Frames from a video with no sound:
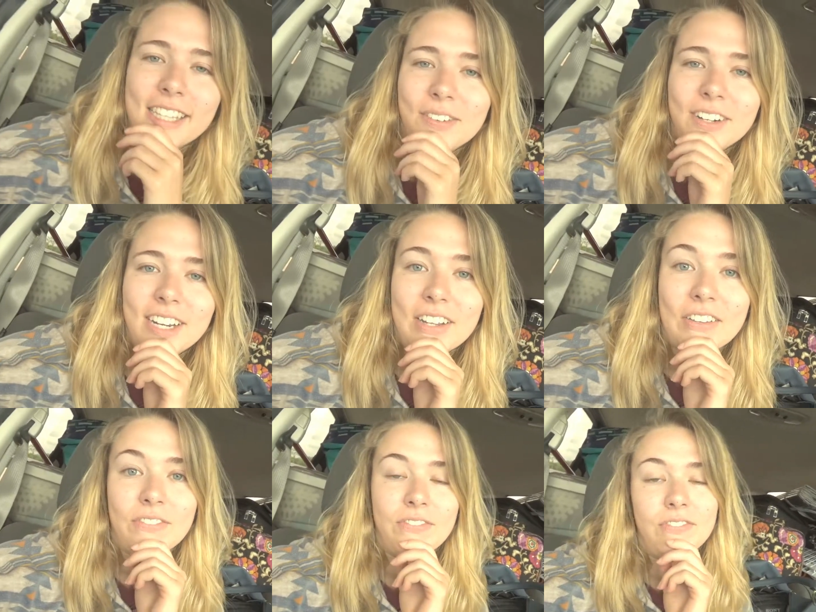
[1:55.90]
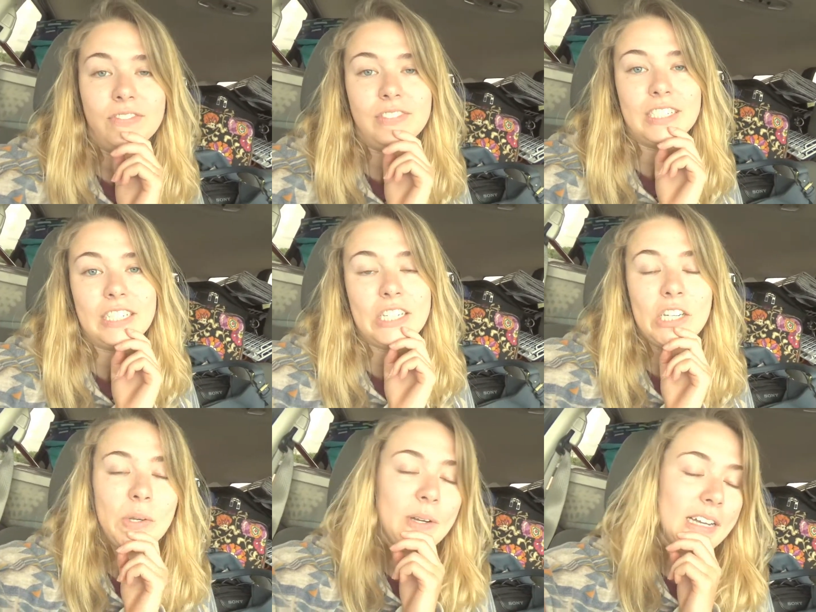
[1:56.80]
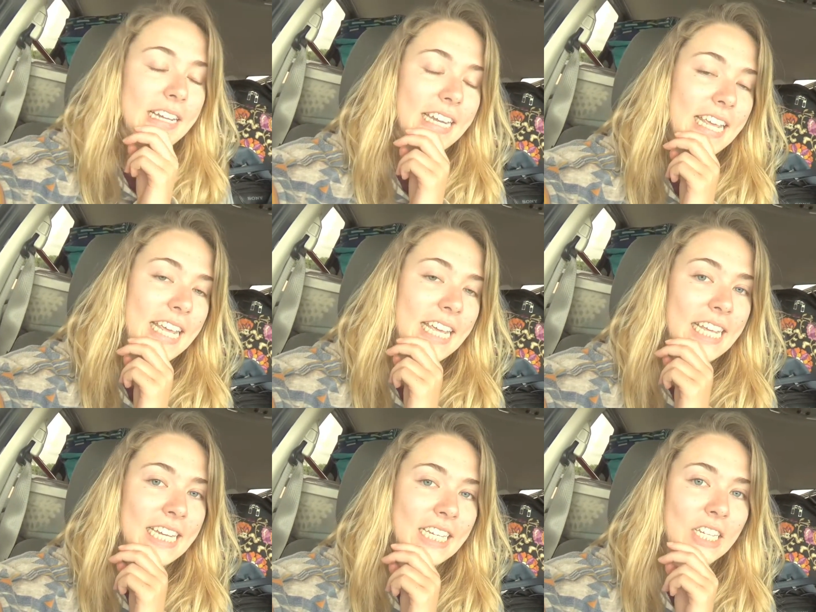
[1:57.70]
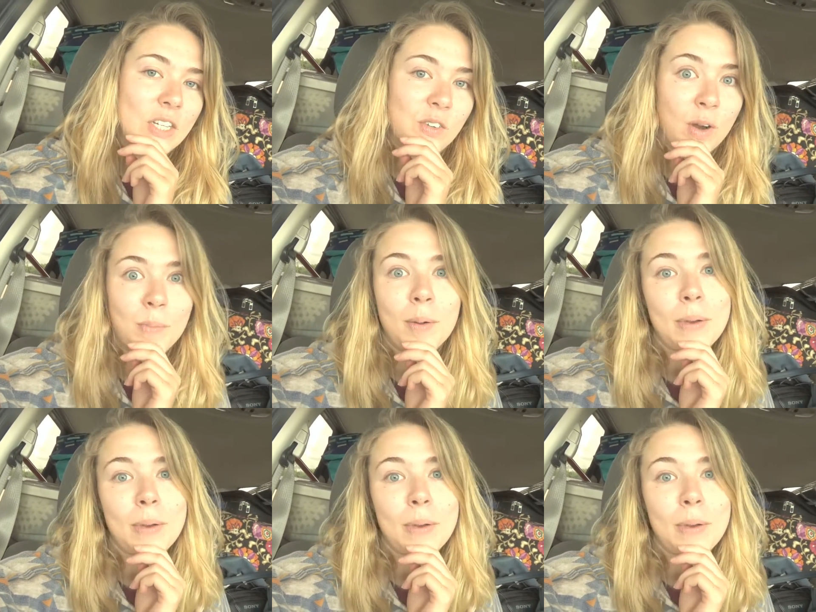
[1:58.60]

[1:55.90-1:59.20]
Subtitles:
and then we're gonna continue on and drop our